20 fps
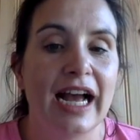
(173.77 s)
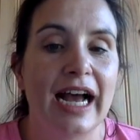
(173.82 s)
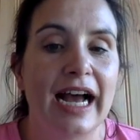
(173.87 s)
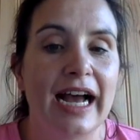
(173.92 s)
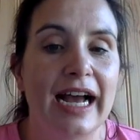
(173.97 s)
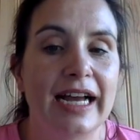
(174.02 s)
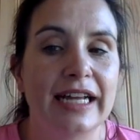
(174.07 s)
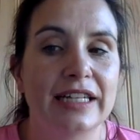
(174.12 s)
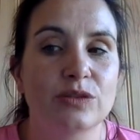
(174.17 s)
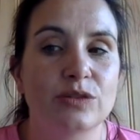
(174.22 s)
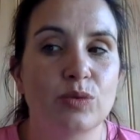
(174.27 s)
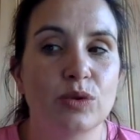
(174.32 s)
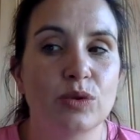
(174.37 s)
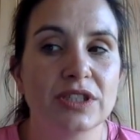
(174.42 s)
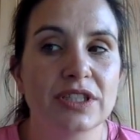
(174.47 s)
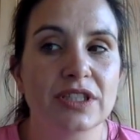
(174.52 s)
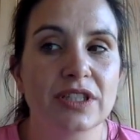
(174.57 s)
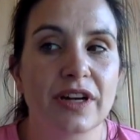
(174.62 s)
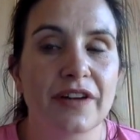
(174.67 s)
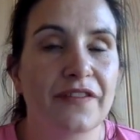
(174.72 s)
And
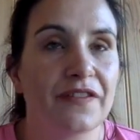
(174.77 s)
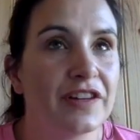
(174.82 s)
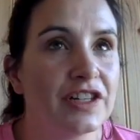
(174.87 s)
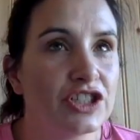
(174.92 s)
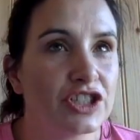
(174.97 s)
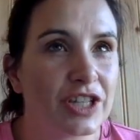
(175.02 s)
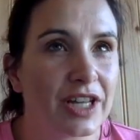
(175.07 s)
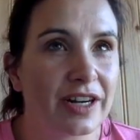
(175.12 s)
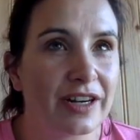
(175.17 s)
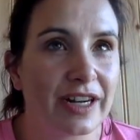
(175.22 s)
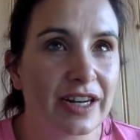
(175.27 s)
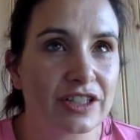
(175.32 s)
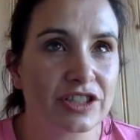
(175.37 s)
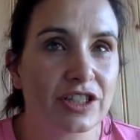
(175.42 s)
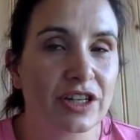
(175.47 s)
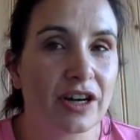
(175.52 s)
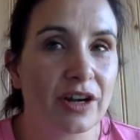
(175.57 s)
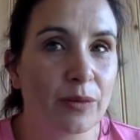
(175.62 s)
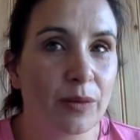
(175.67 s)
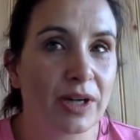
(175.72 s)
once I finished that,
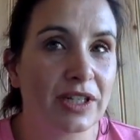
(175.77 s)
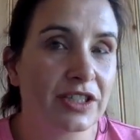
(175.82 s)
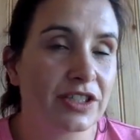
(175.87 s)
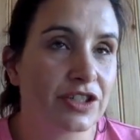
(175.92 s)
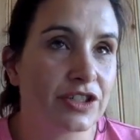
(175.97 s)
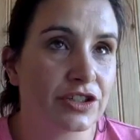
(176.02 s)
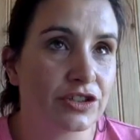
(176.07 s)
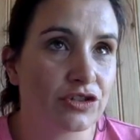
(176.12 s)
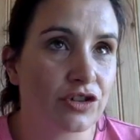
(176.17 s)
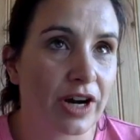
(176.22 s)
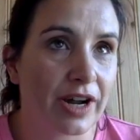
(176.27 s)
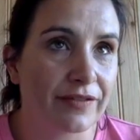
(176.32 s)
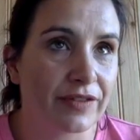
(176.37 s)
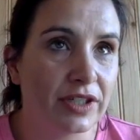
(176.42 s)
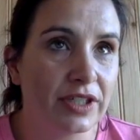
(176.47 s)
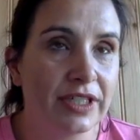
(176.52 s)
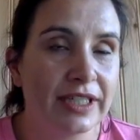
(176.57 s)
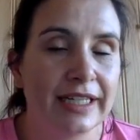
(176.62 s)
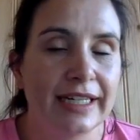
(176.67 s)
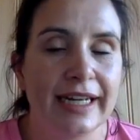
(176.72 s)
I wanted to
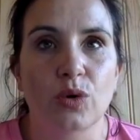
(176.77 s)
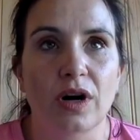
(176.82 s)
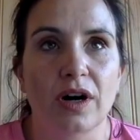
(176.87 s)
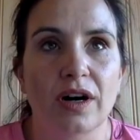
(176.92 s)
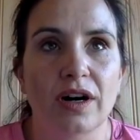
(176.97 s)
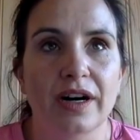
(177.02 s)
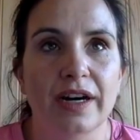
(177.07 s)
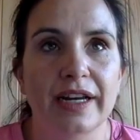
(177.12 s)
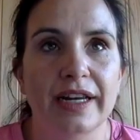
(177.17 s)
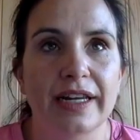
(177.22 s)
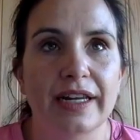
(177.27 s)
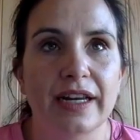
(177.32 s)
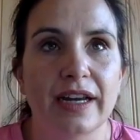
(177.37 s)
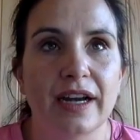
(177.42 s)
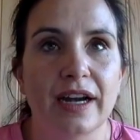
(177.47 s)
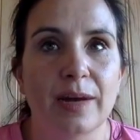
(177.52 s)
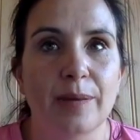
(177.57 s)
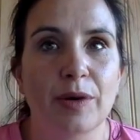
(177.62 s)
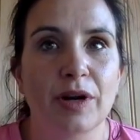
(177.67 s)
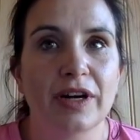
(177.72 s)
travel. So I
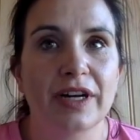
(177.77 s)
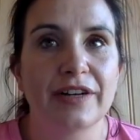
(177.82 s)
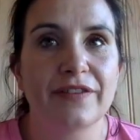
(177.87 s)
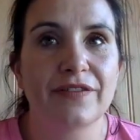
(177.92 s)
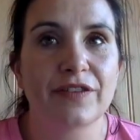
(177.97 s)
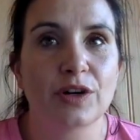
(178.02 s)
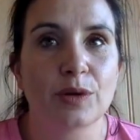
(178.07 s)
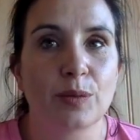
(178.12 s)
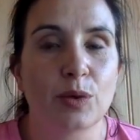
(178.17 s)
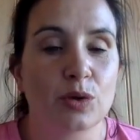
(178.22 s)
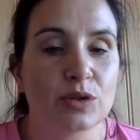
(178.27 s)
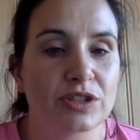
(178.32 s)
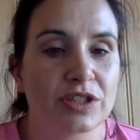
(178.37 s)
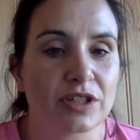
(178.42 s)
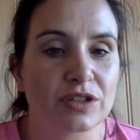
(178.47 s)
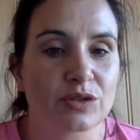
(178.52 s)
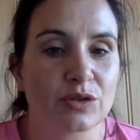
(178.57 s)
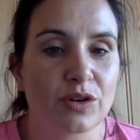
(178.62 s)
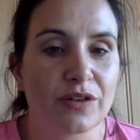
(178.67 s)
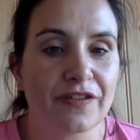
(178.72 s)
applied for a
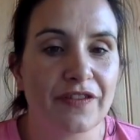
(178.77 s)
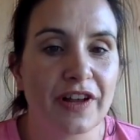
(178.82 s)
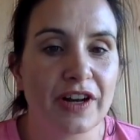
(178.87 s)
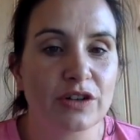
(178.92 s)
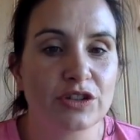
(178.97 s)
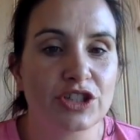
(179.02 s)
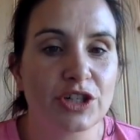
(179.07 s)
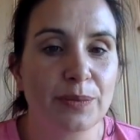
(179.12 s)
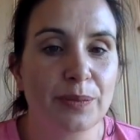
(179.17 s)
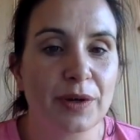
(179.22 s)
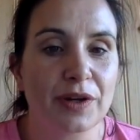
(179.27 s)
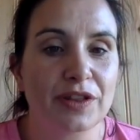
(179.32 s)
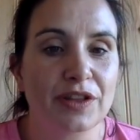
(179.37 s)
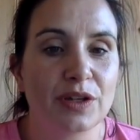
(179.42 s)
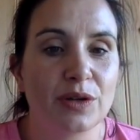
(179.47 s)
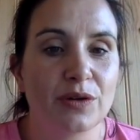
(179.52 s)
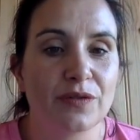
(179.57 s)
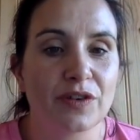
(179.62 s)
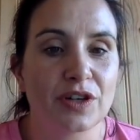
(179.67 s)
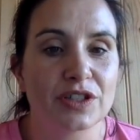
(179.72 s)
postdoctoral fellowship at
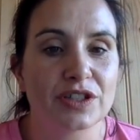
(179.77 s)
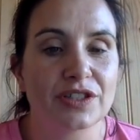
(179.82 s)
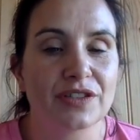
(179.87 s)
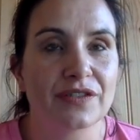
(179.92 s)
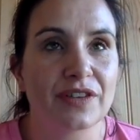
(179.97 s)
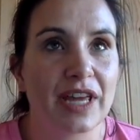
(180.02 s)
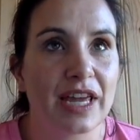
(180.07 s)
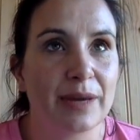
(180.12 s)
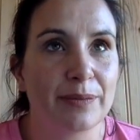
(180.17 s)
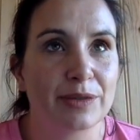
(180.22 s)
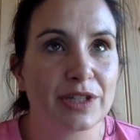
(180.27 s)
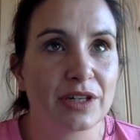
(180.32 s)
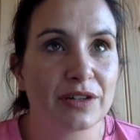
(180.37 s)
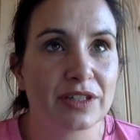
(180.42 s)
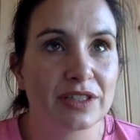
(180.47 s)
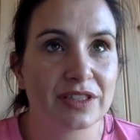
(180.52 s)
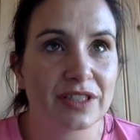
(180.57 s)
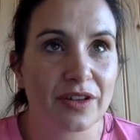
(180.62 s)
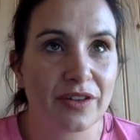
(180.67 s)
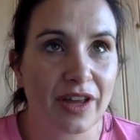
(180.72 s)
the University of Cape Town
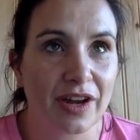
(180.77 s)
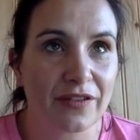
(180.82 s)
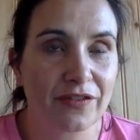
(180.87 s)
in South